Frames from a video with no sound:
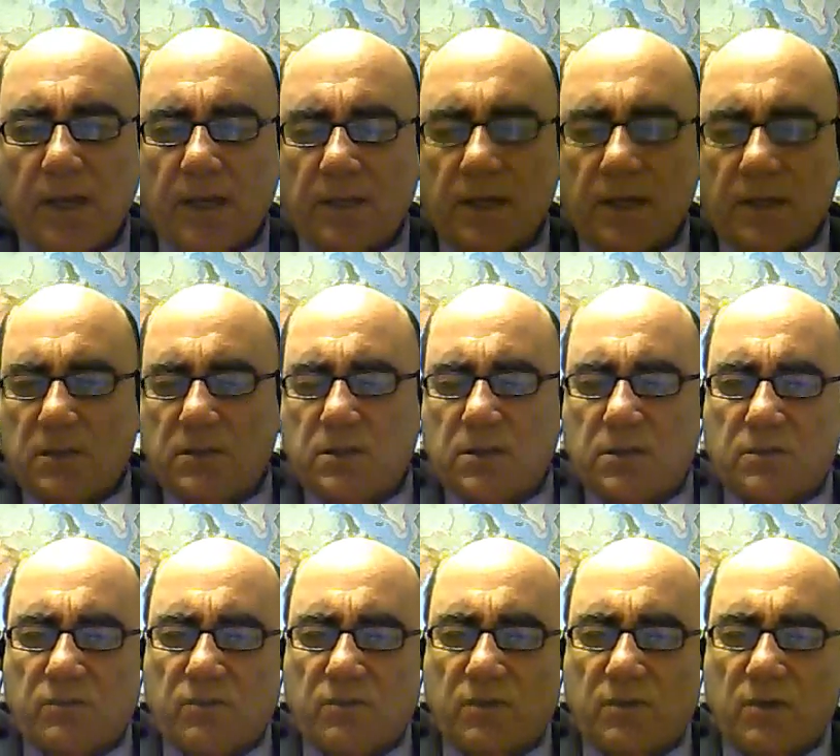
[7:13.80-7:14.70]
And this
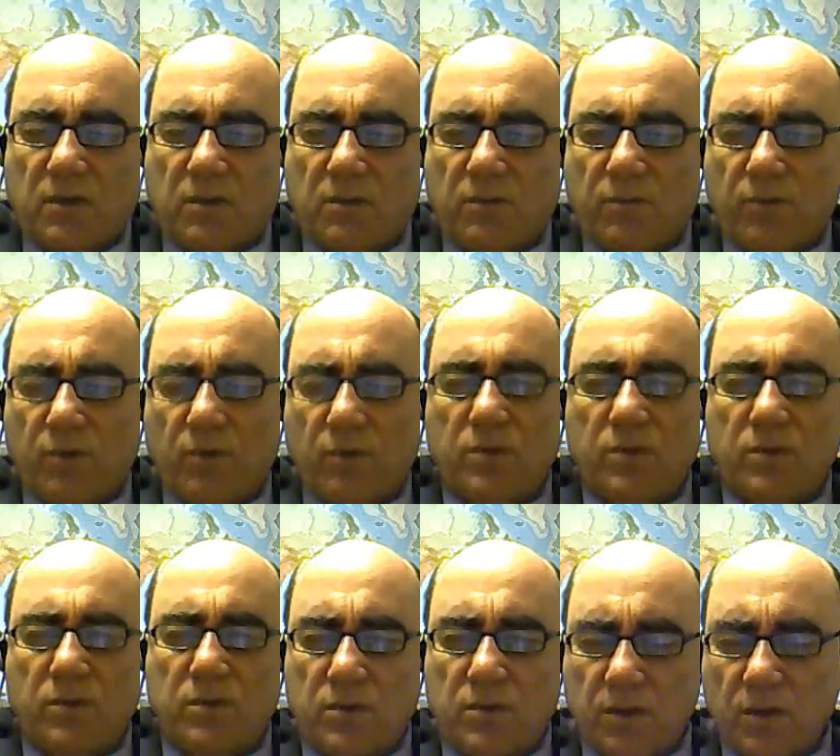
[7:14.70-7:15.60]
is very
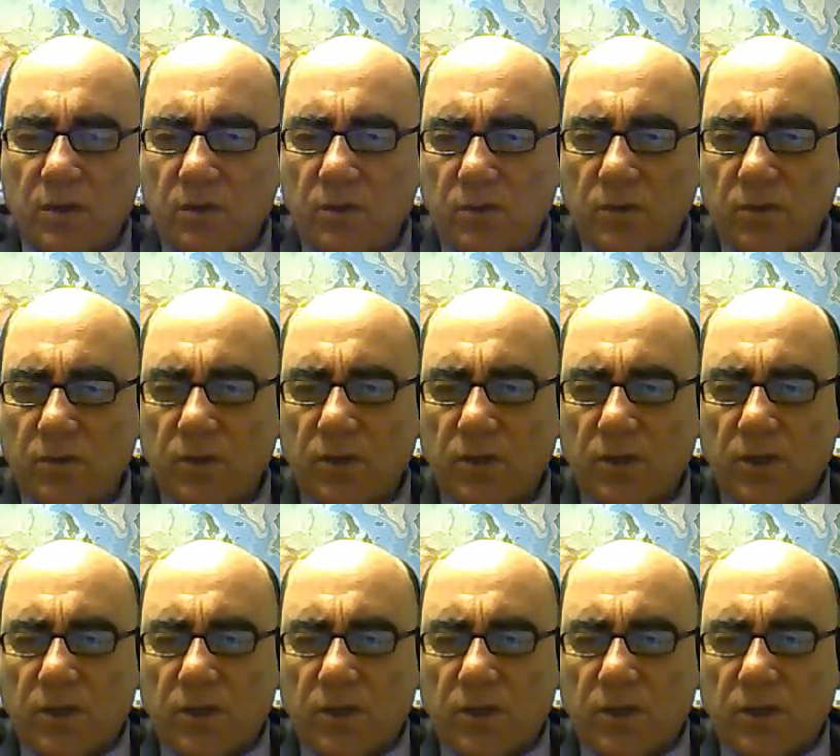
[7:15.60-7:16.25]
important to know